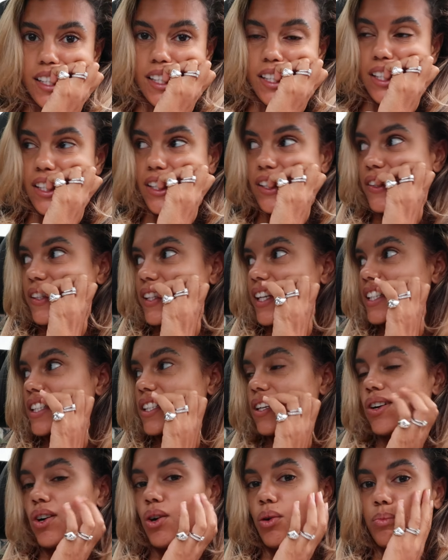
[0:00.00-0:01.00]
So
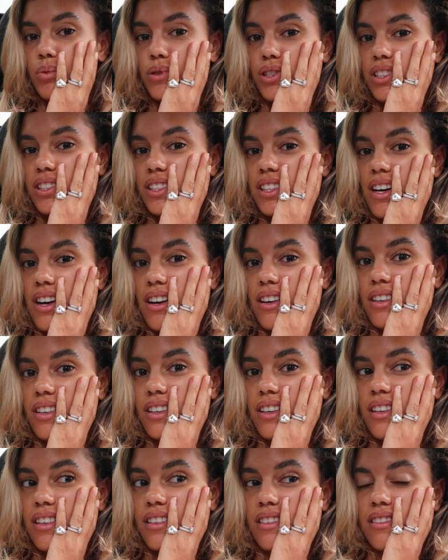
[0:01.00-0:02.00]
let's hope she's not
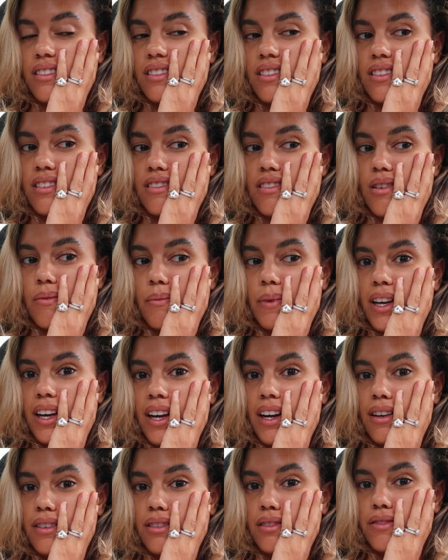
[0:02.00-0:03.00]
coming
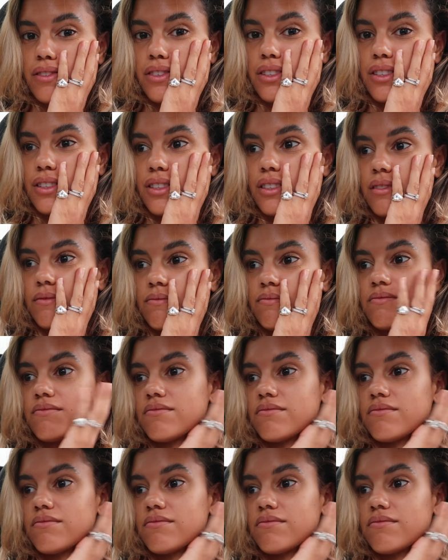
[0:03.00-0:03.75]
out of her